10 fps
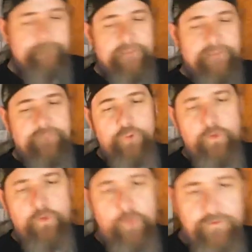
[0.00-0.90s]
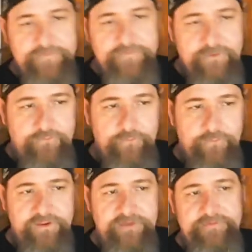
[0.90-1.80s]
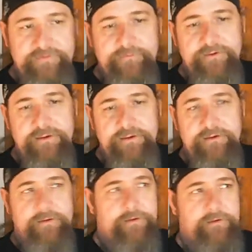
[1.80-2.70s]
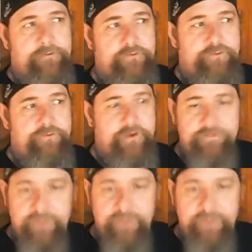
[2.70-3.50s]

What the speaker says: If you don't know this stuff, it'll be easy to be tricked by